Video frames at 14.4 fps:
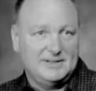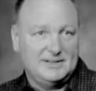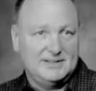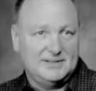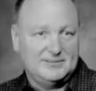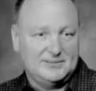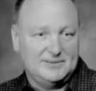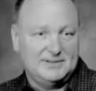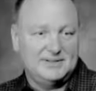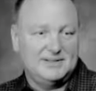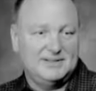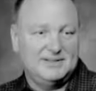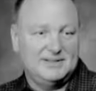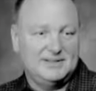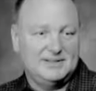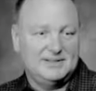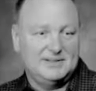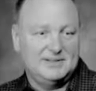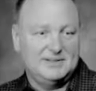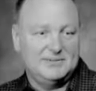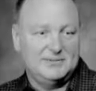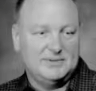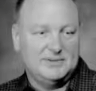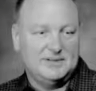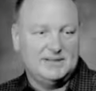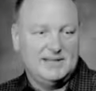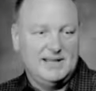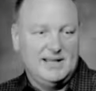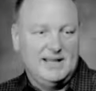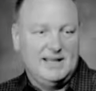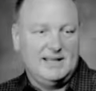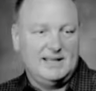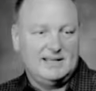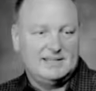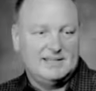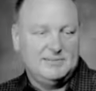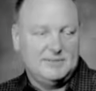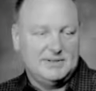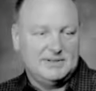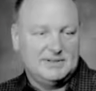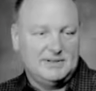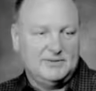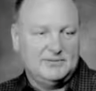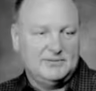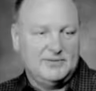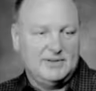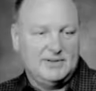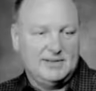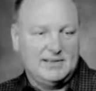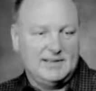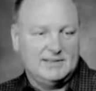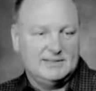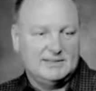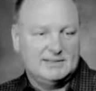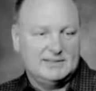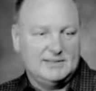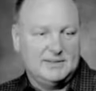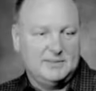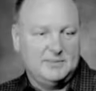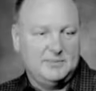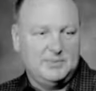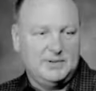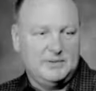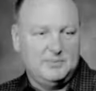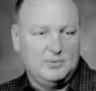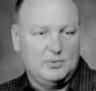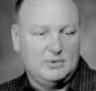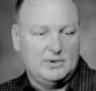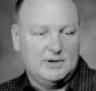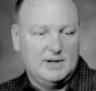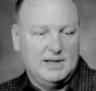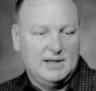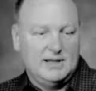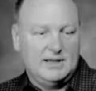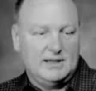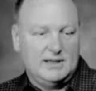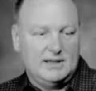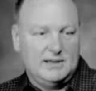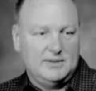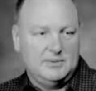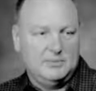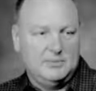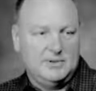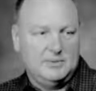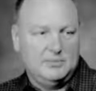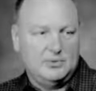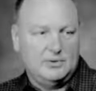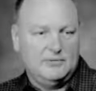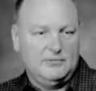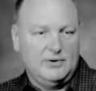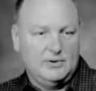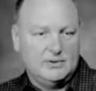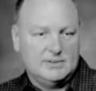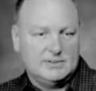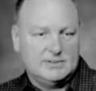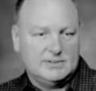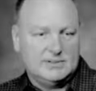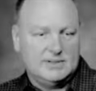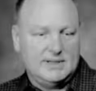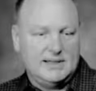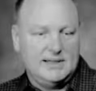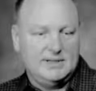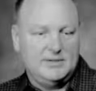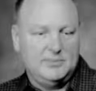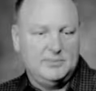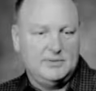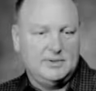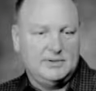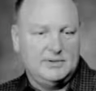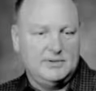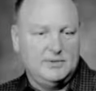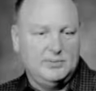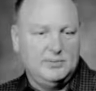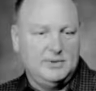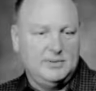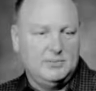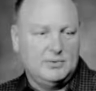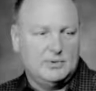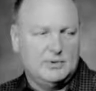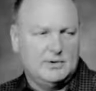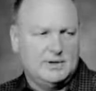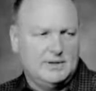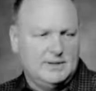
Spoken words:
differently. I see myself as being more focused and to be more